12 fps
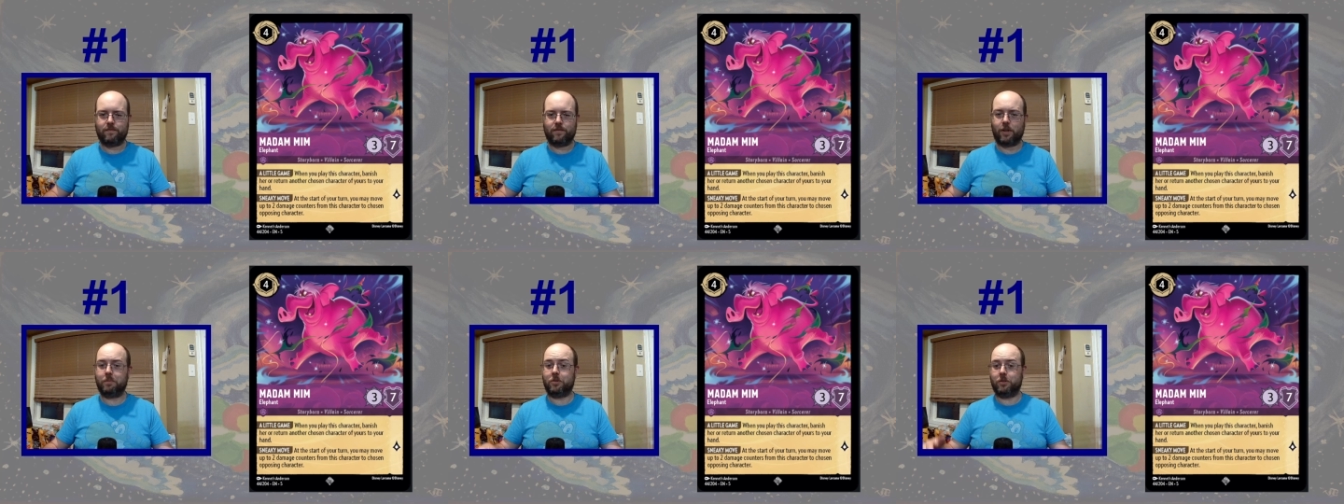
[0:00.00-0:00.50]

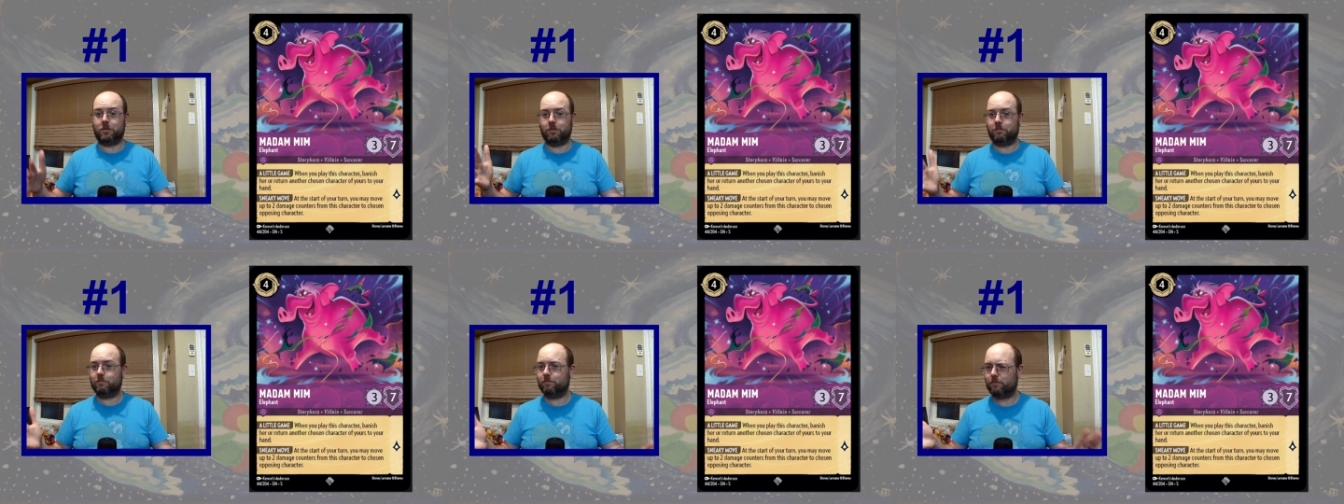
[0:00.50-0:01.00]
Up to 2. You
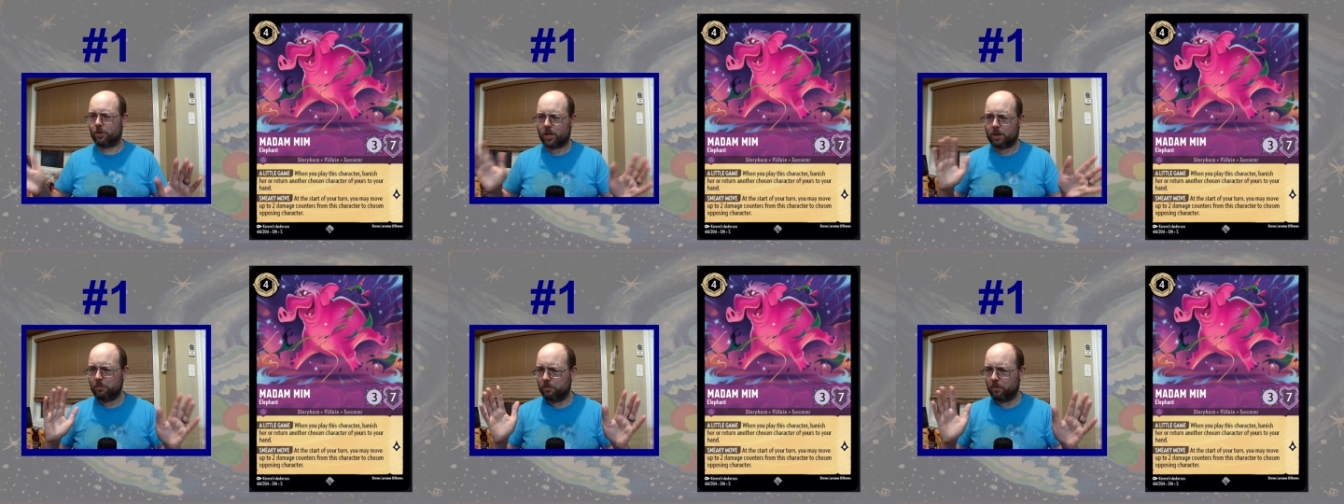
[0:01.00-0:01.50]

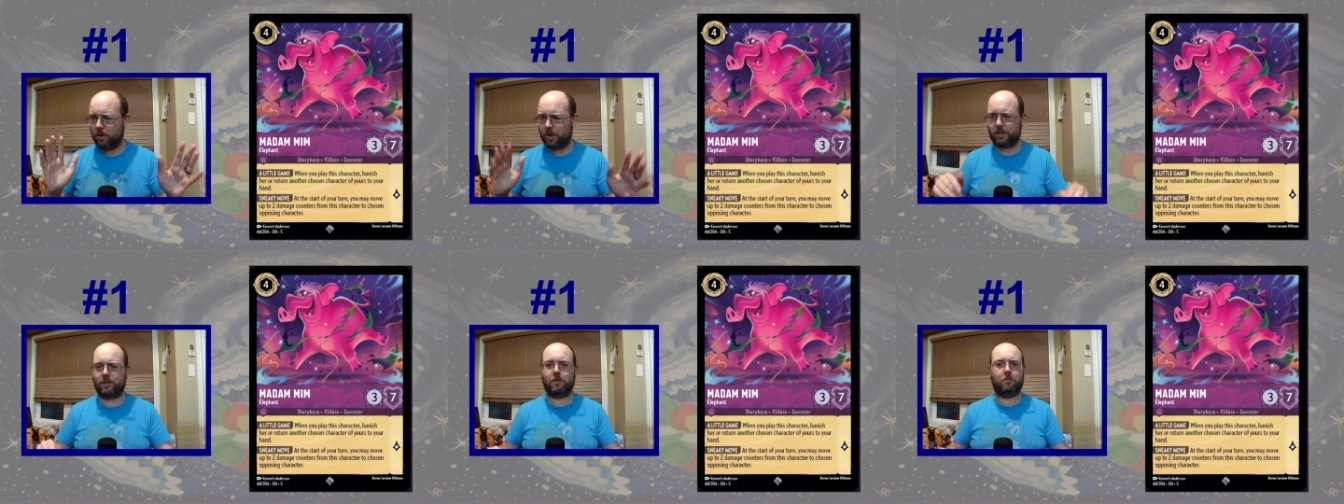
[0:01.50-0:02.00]
can move 1.
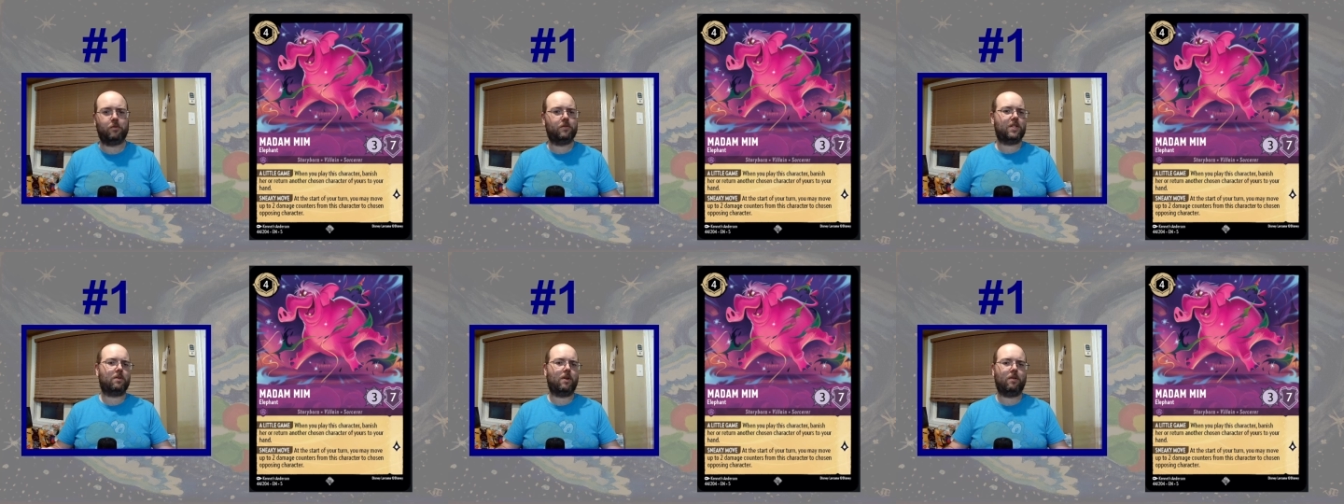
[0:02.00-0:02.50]
You can move
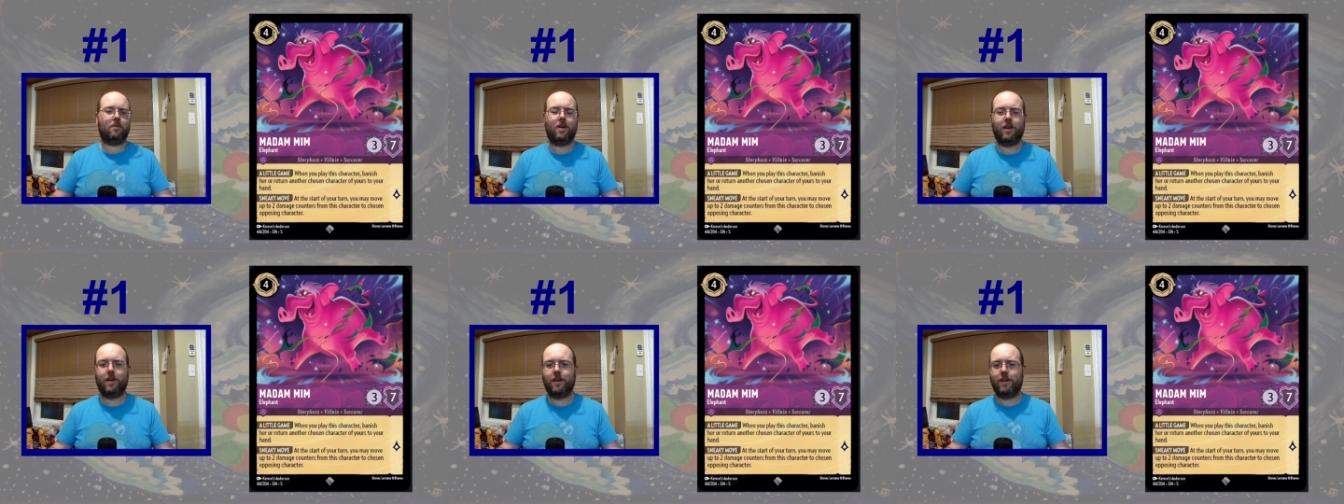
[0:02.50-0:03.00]
0.
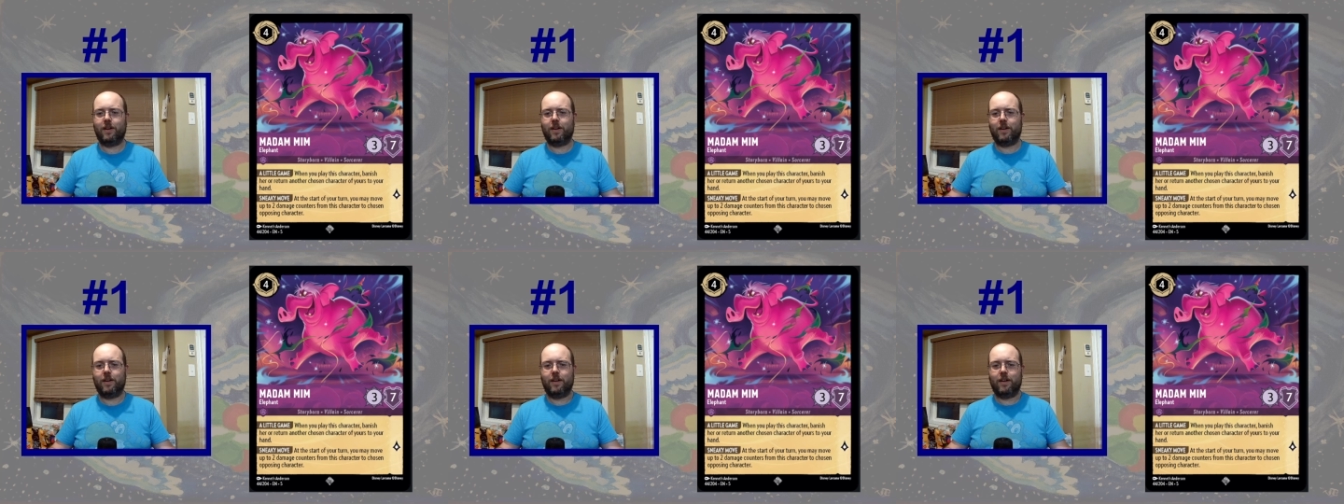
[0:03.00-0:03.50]

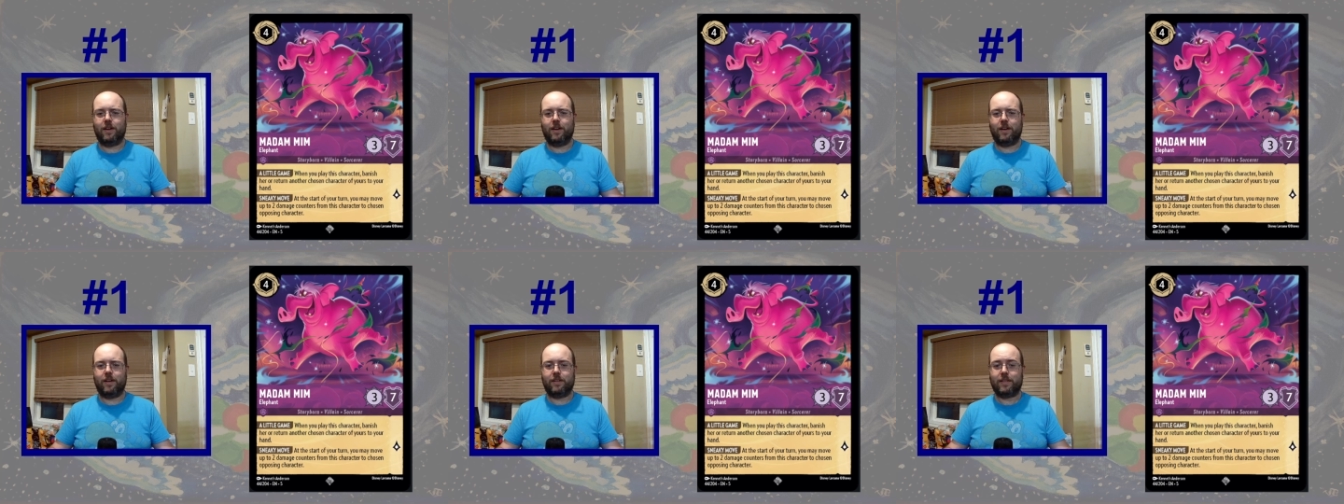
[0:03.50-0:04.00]

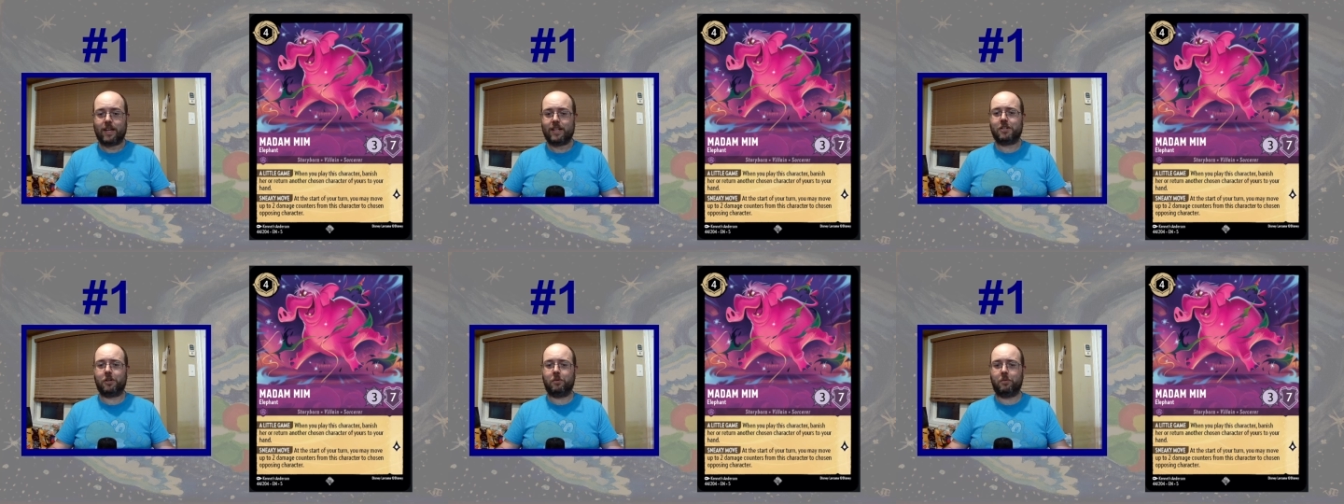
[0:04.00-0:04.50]

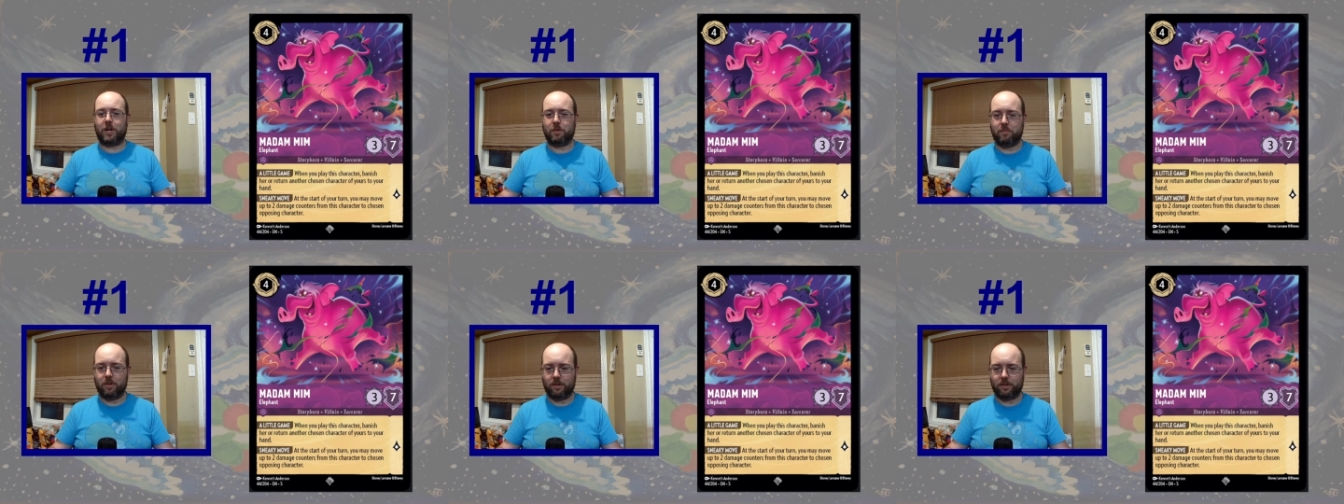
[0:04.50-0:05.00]
That's a great
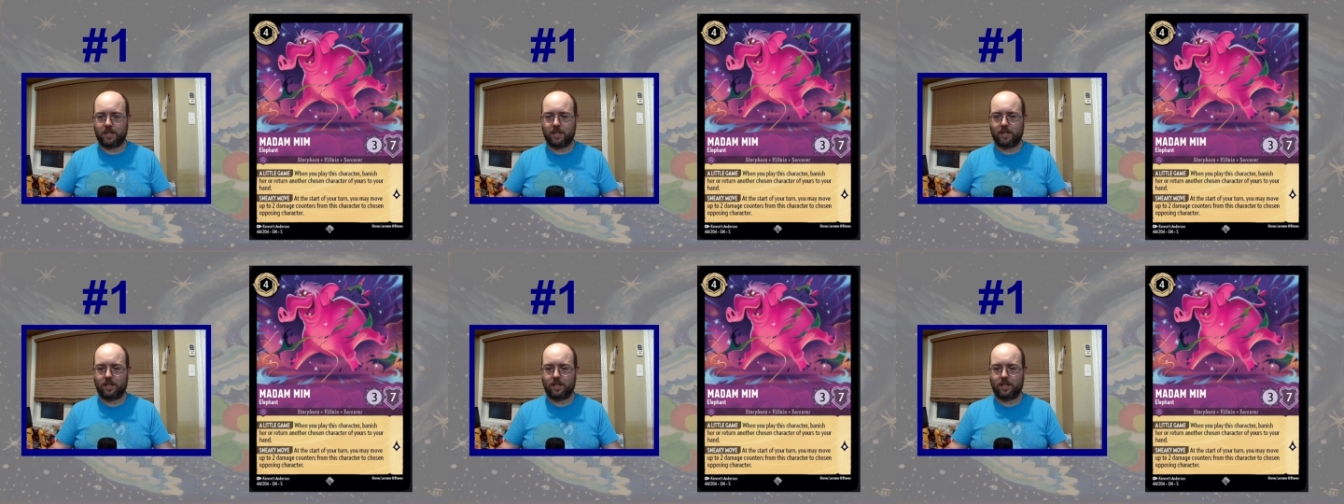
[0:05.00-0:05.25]
ability.